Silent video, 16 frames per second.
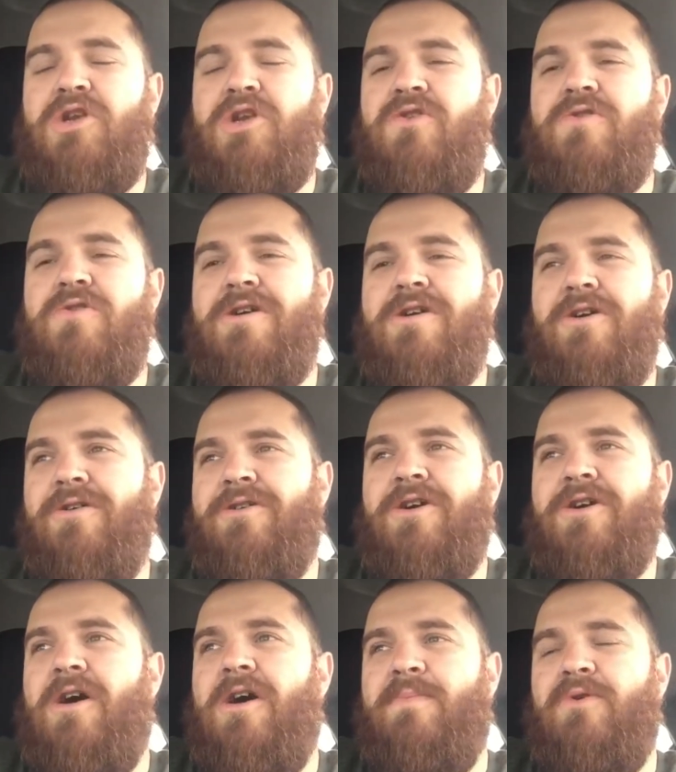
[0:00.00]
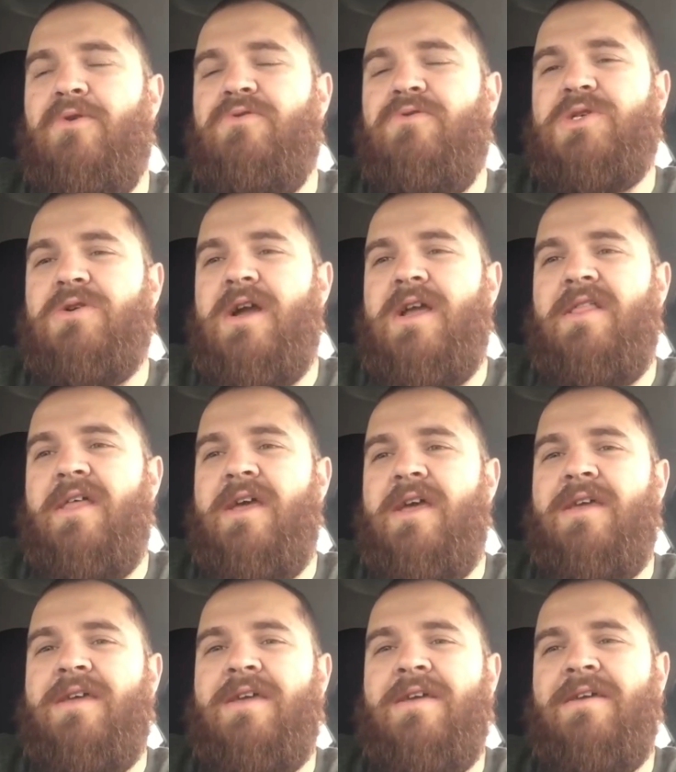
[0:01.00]
manure or compost, right?
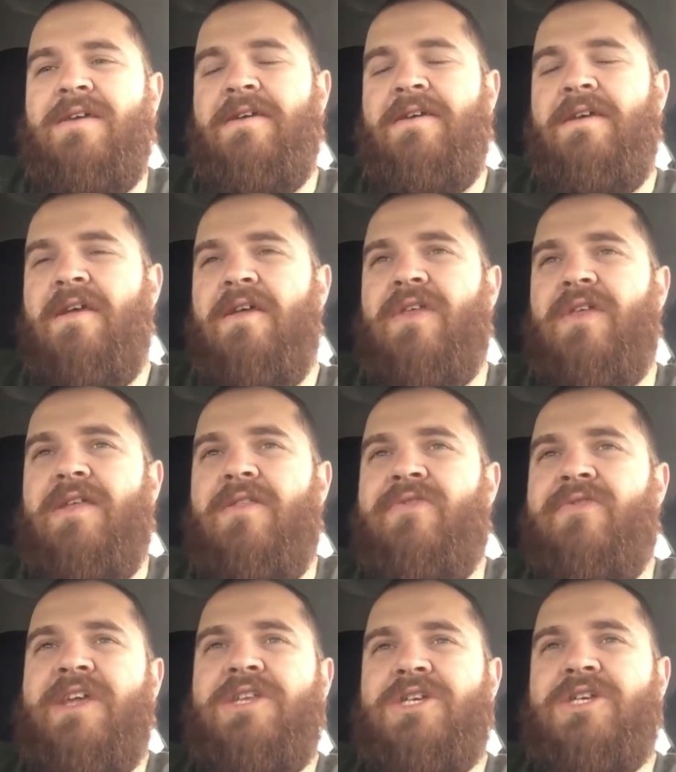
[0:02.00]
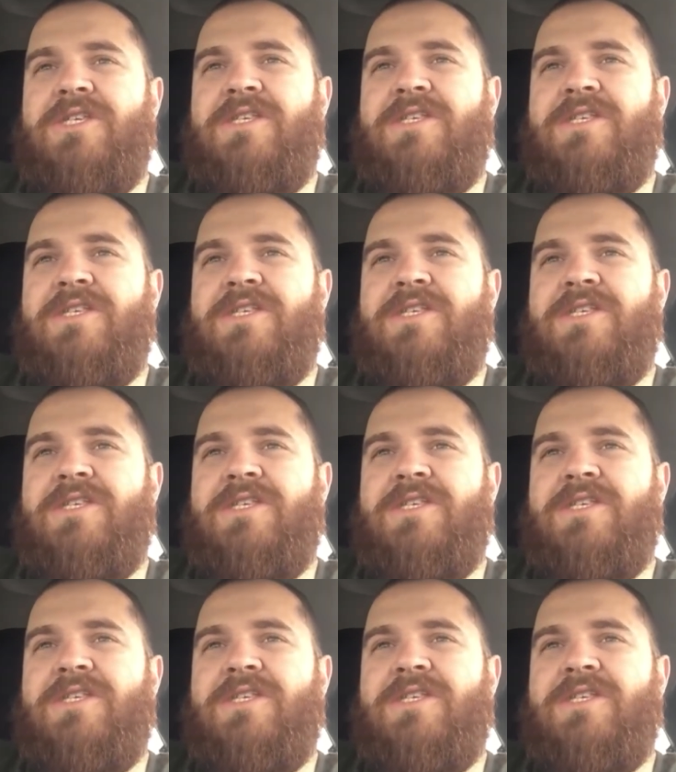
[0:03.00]
Like they